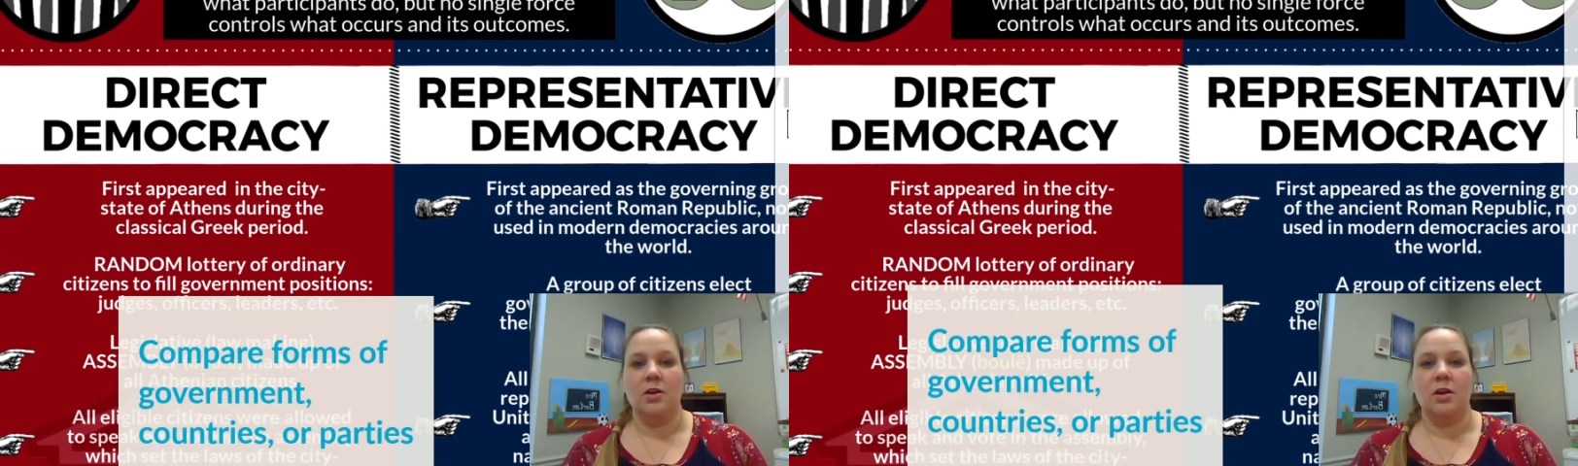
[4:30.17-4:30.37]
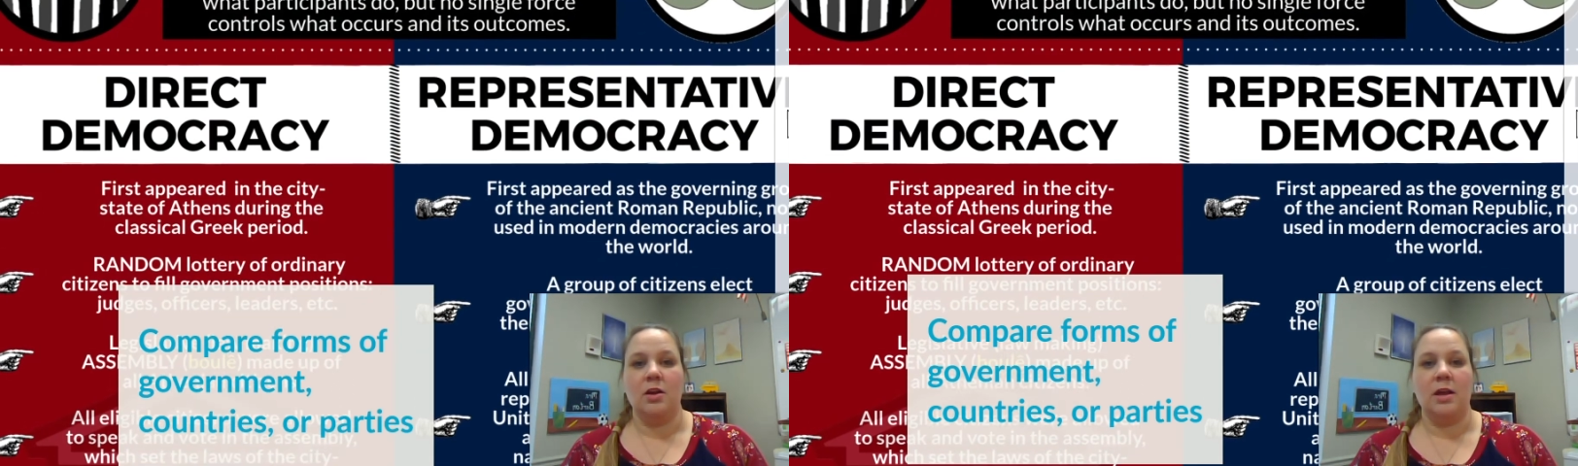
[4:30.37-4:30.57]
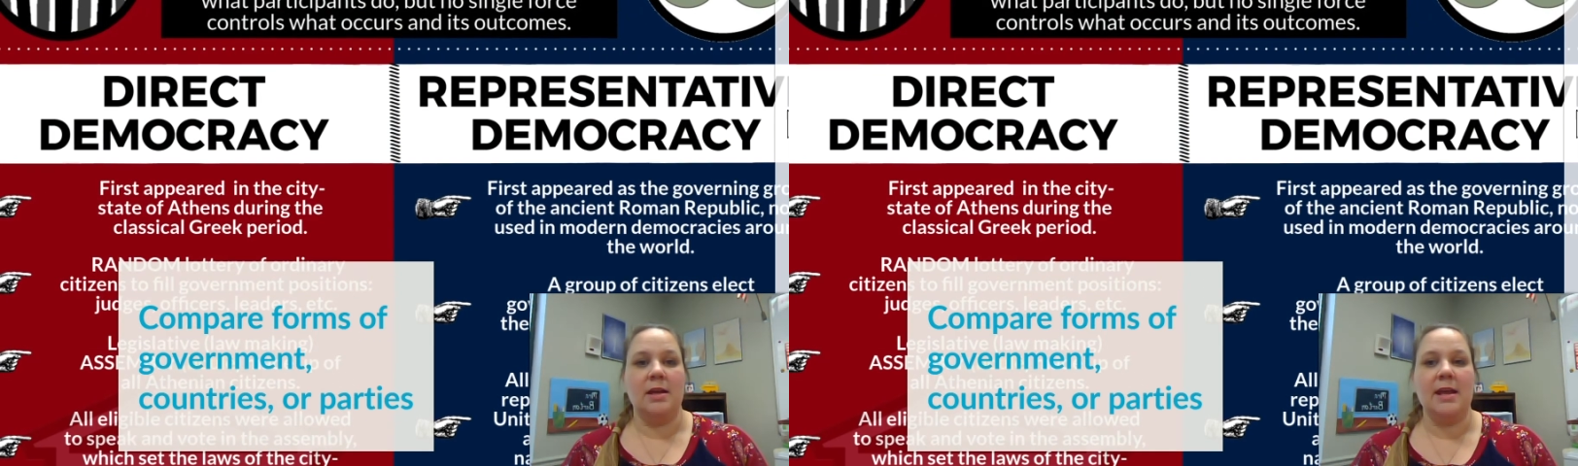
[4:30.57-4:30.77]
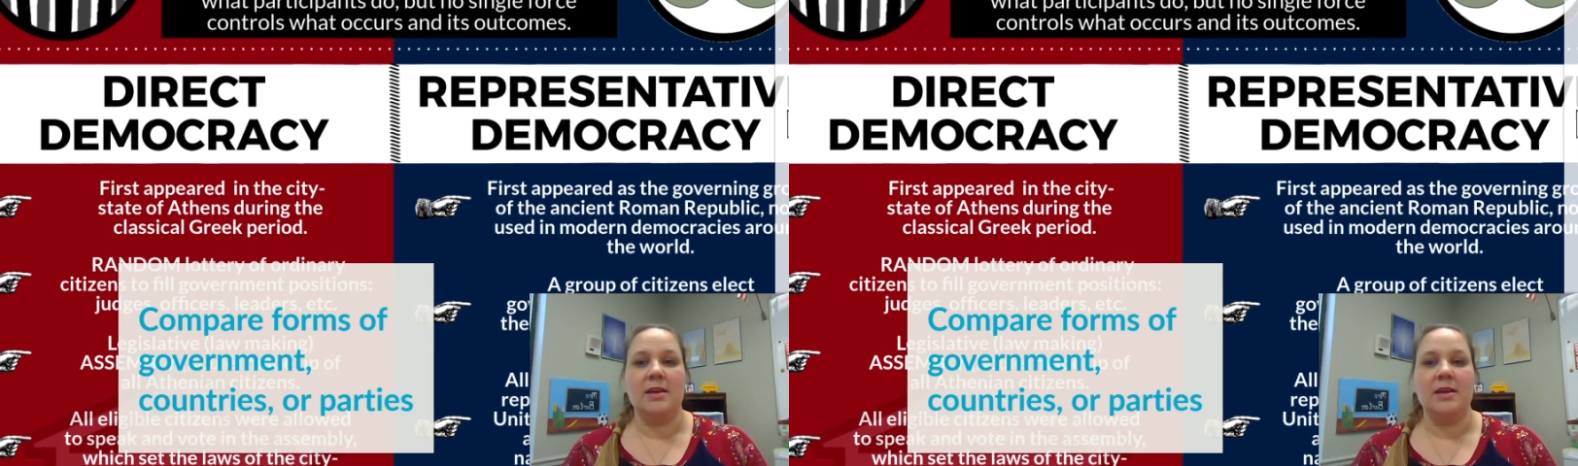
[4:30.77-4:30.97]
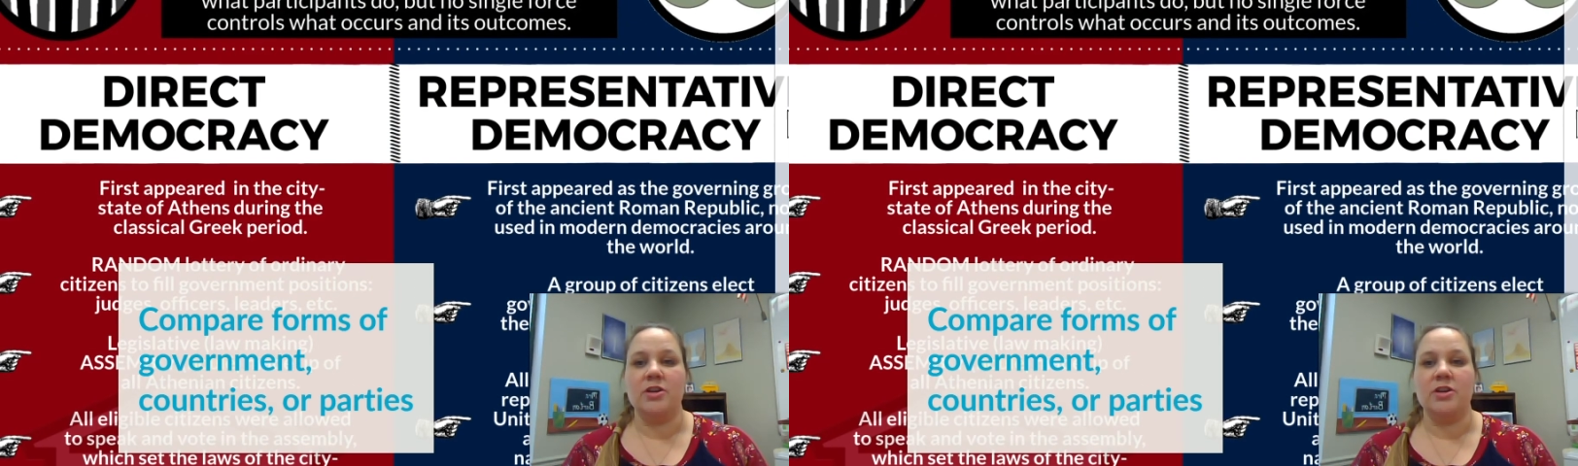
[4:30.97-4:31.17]
In
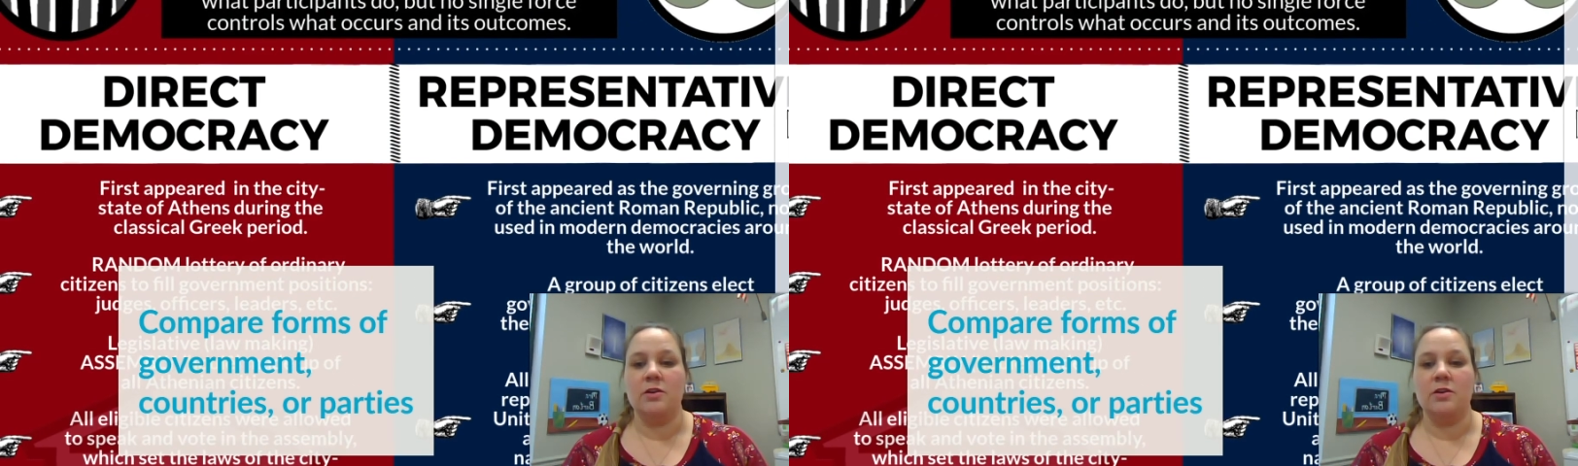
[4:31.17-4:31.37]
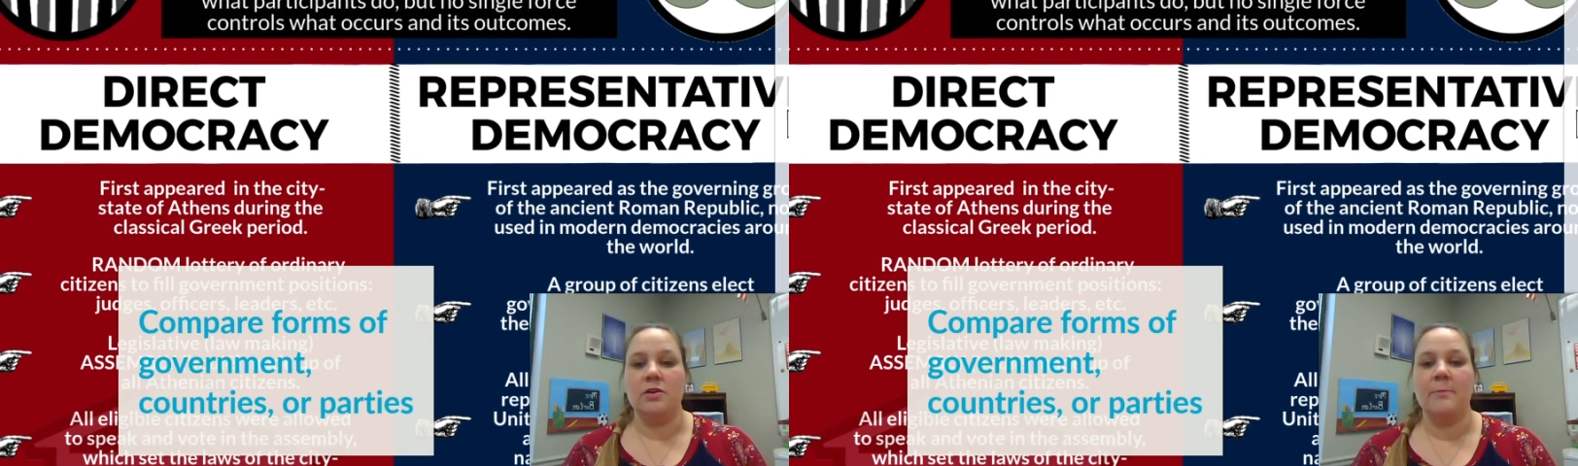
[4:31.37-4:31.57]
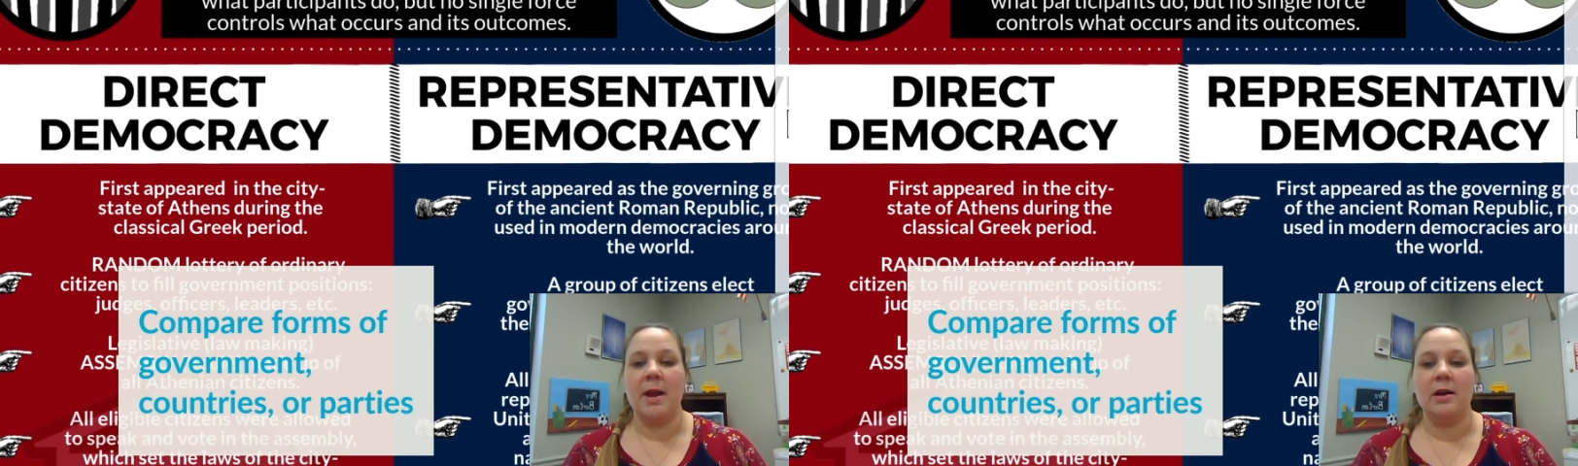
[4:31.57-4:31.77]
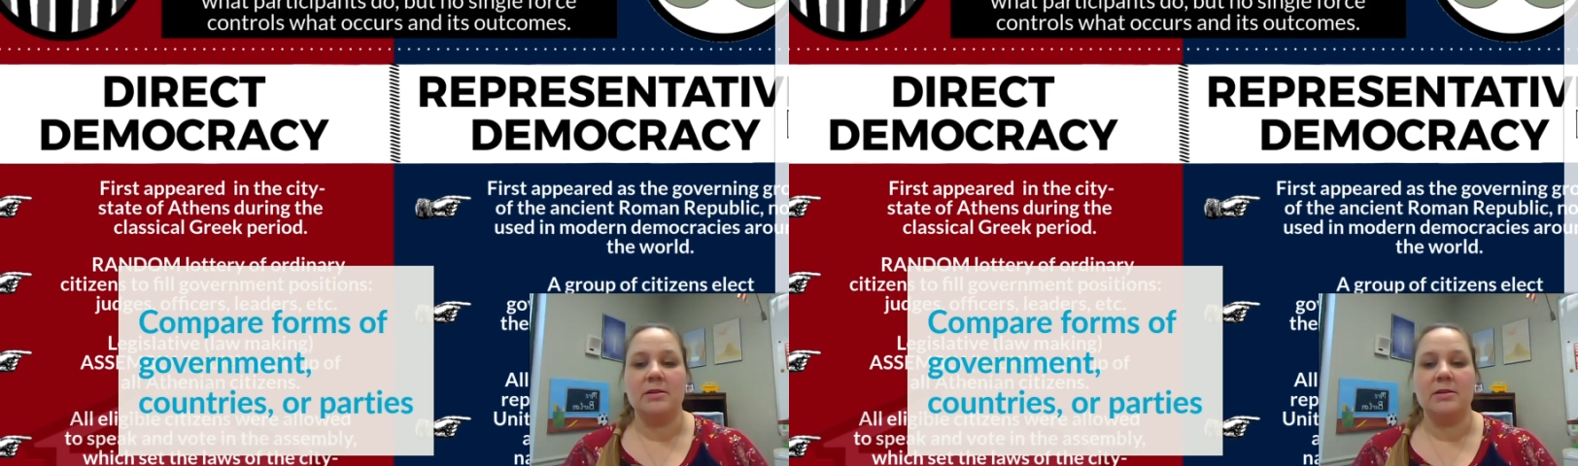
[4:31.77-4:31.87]
history, you could compare